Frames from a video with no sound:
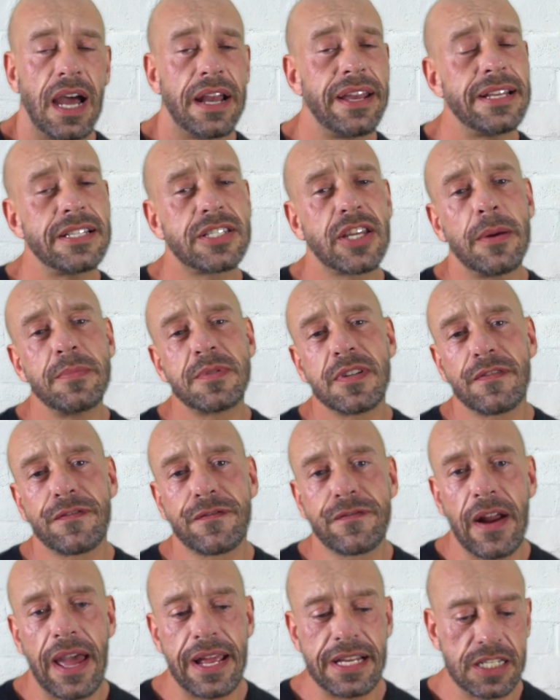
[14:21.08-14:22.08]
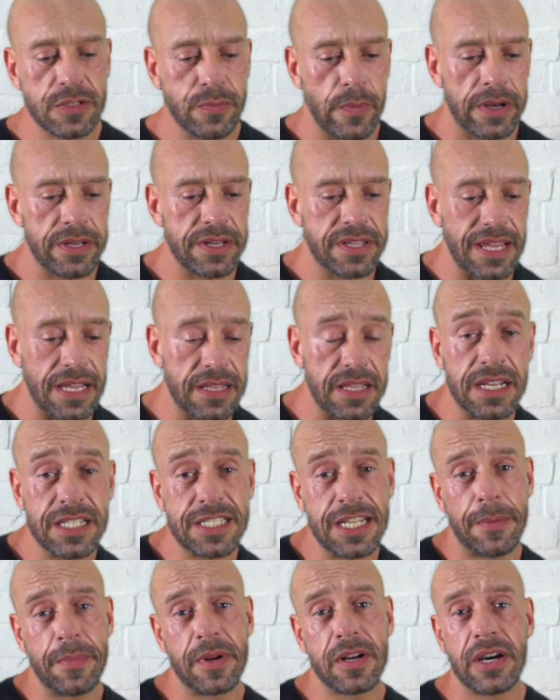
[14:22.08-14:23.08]
And in terms of friends, one thing that
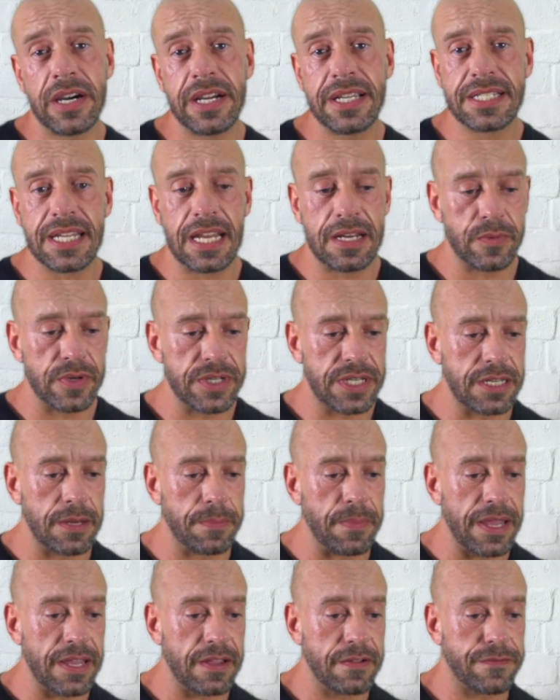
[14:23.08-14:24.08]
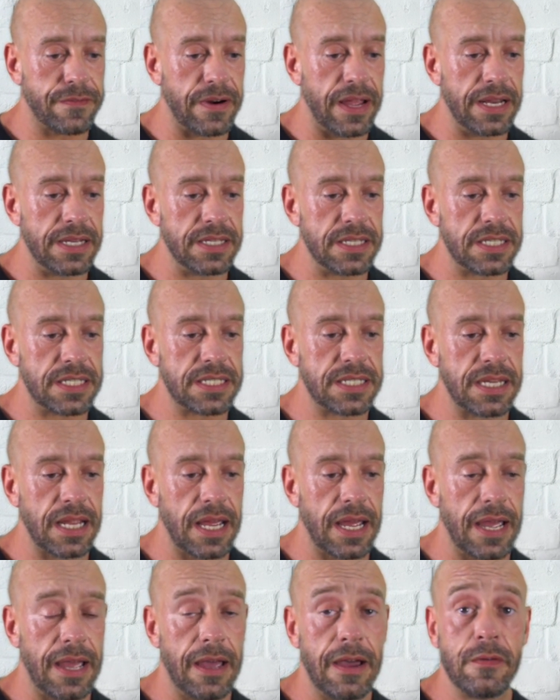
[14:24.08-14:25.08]
Gem and I did was to make friends
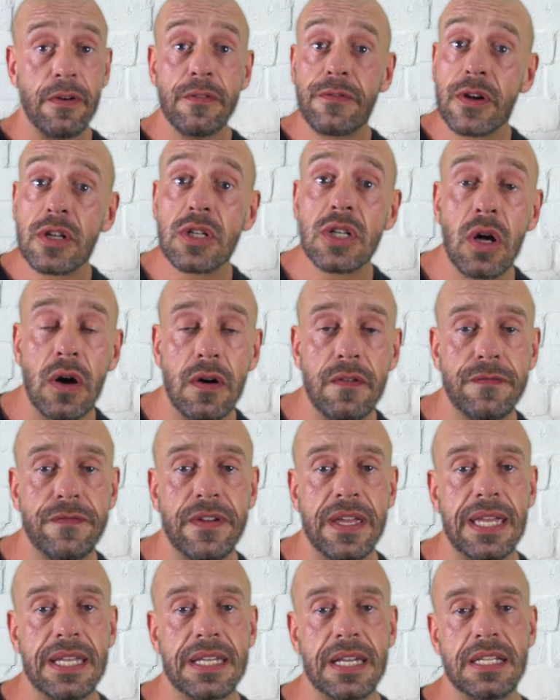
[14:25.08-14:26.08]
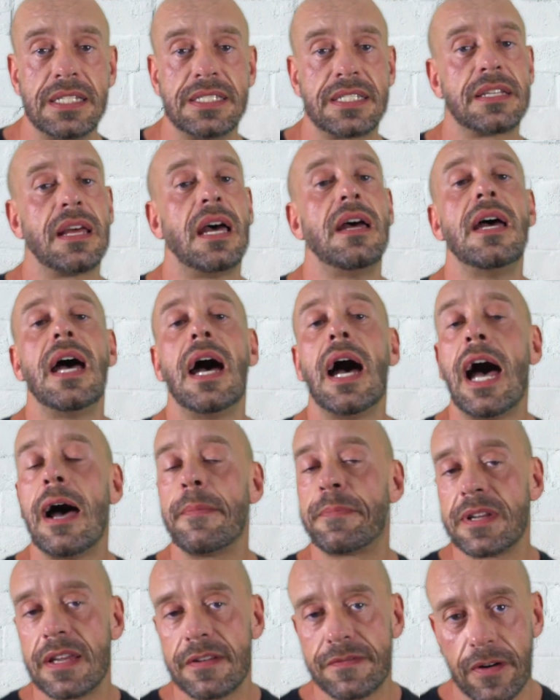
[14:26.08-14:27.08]
with a lot of vegans.
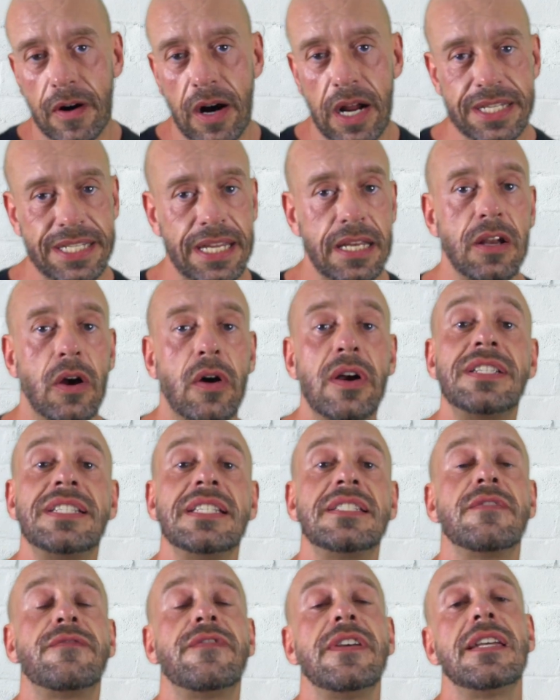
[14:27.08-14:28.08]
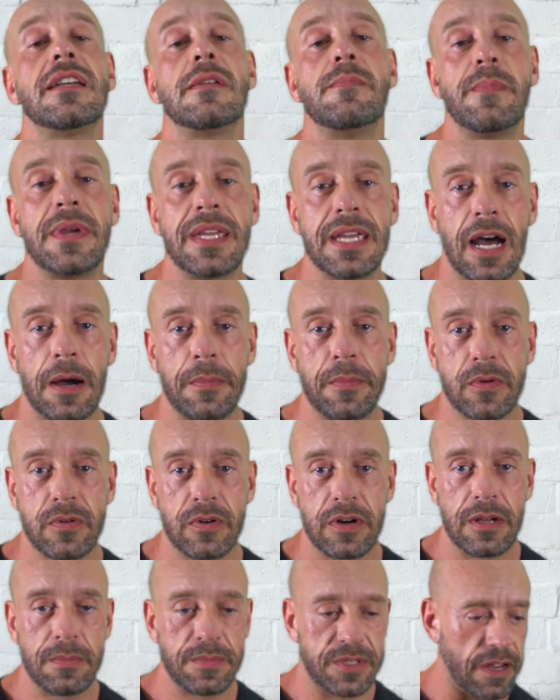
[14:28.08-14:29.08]
Happily for us in Norwich, there's a vegan meetup
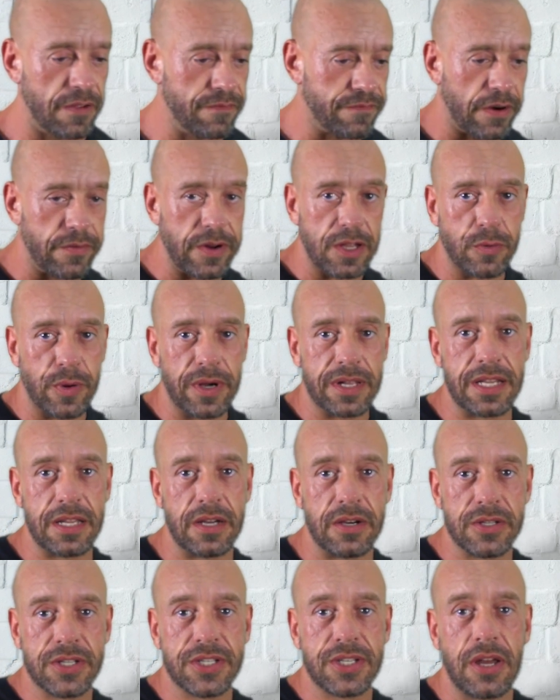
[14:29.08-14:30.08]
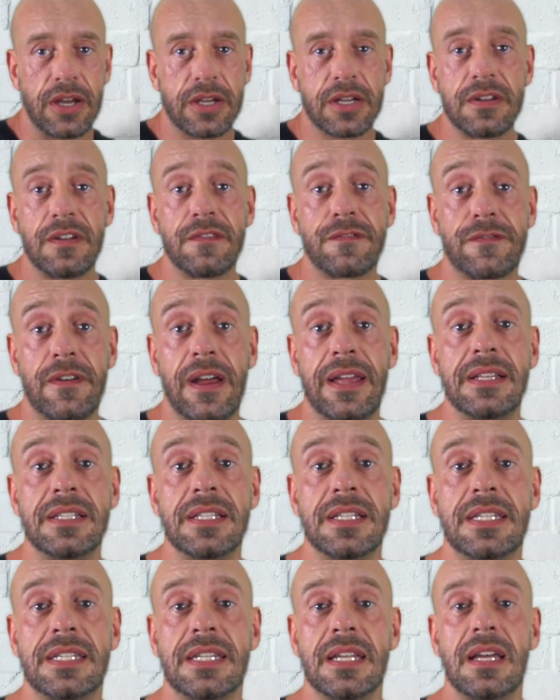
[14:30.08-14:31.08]
group, so very quickly our circle of
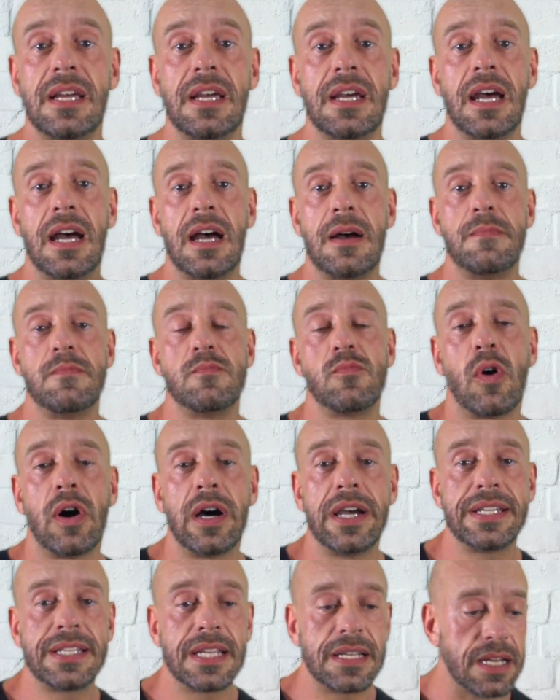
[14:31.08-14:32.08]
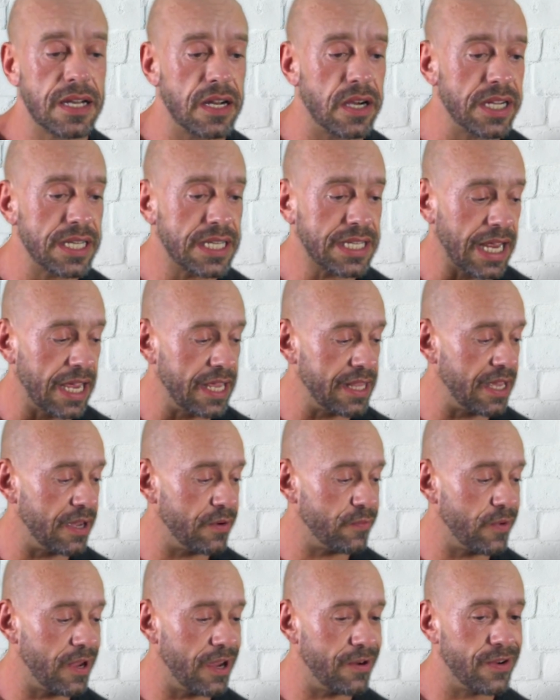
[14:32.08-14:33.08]
friends widened. And I'd say
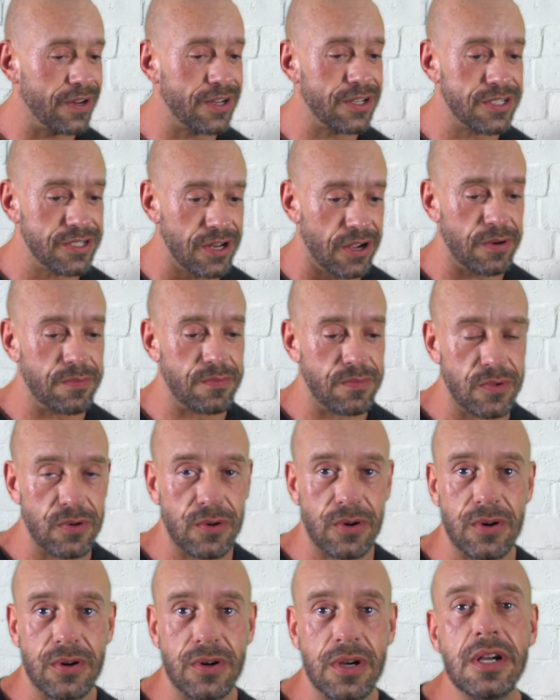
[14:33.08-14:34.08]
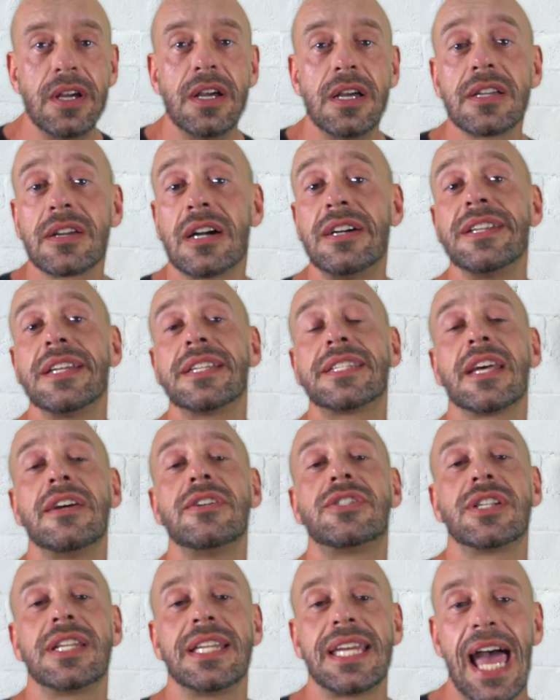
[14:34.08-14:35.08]
that we're a lot more kind of
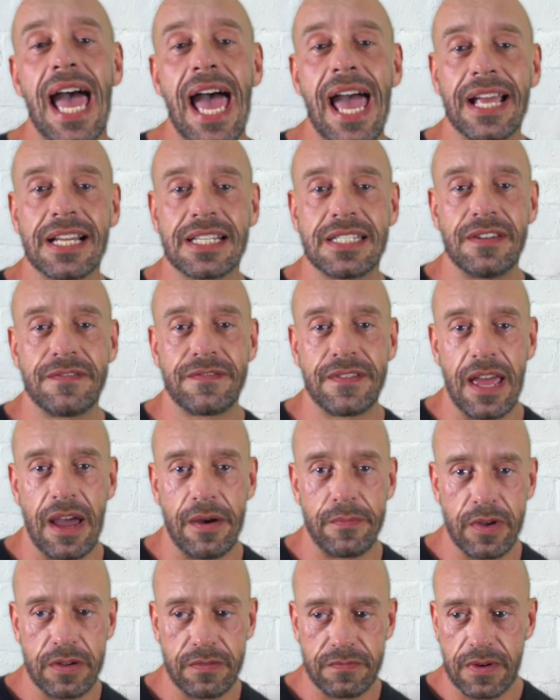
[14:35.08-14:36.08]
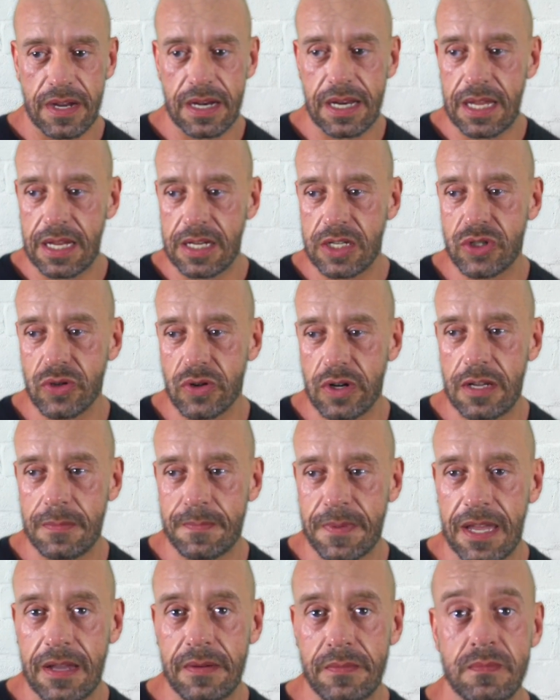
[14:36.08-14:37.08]
socially active now, and we really enjoy
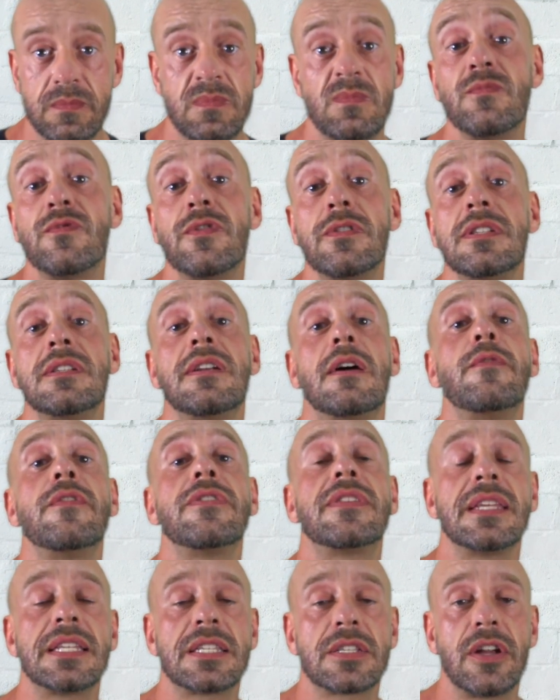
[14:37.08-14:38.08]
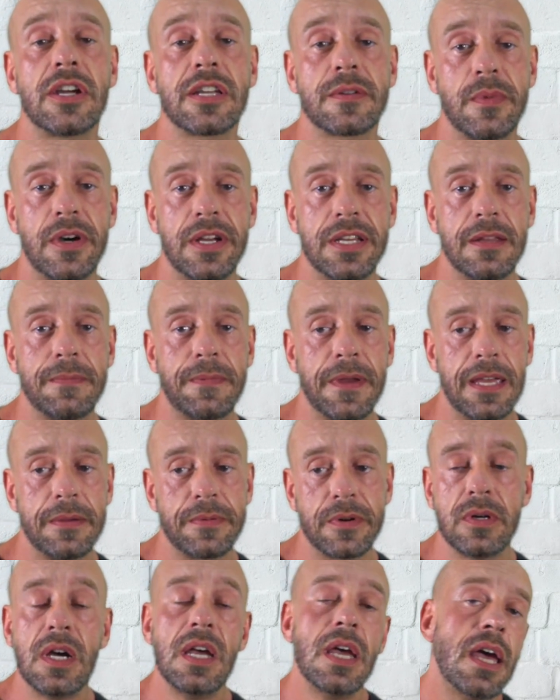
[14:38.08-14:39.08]
being, with these like-minded
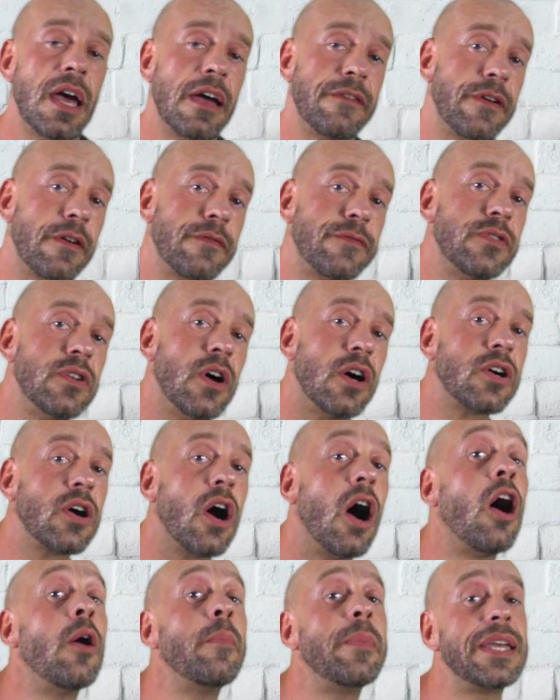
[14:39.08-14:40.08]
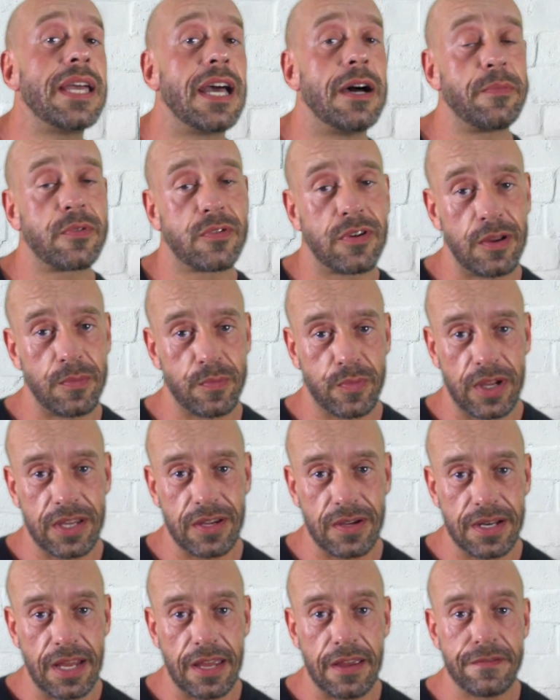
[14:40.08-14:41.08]
people. If you've not got a meetup group where
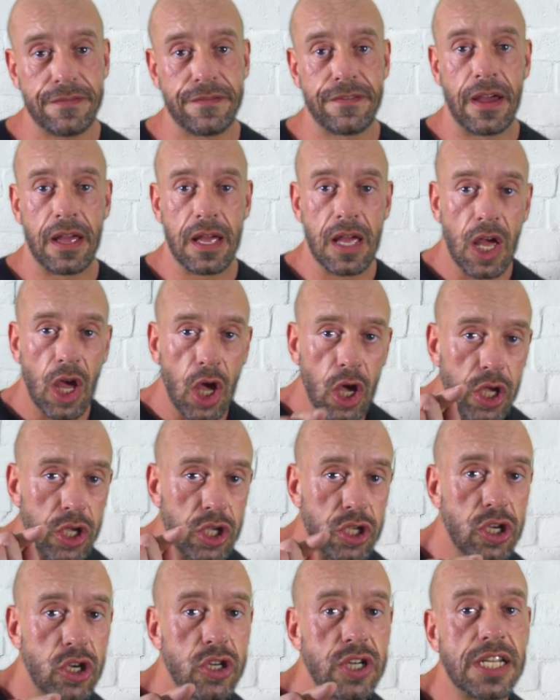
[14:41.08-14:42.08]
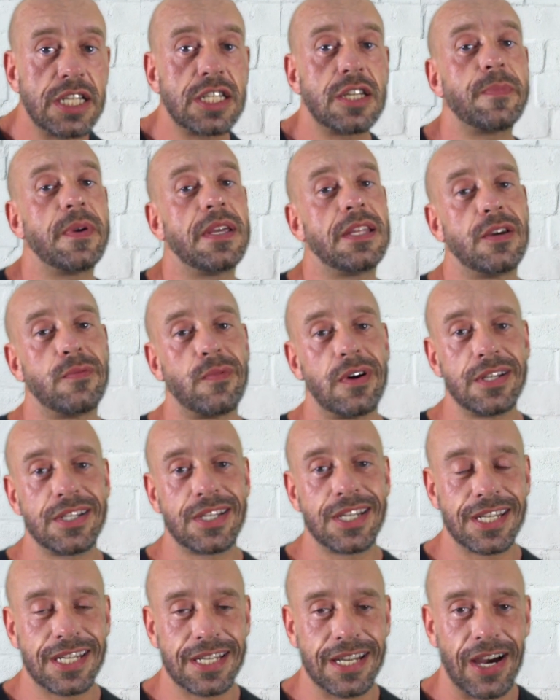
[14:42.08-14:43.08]
you live, you need to be the one
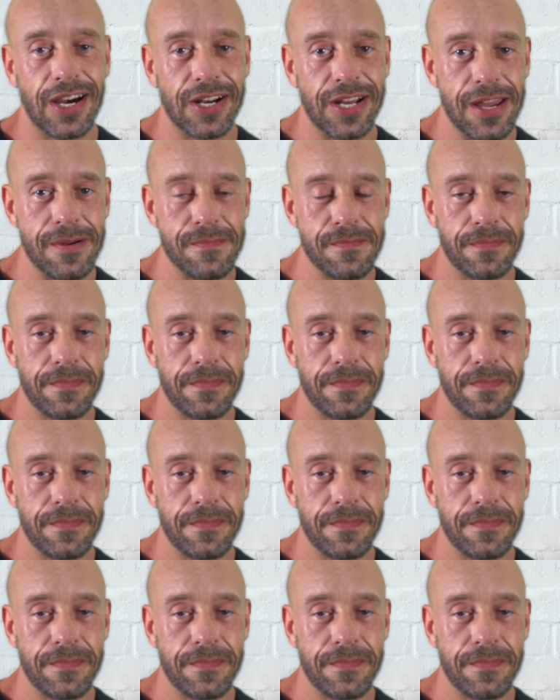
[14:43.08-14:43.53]
to start it.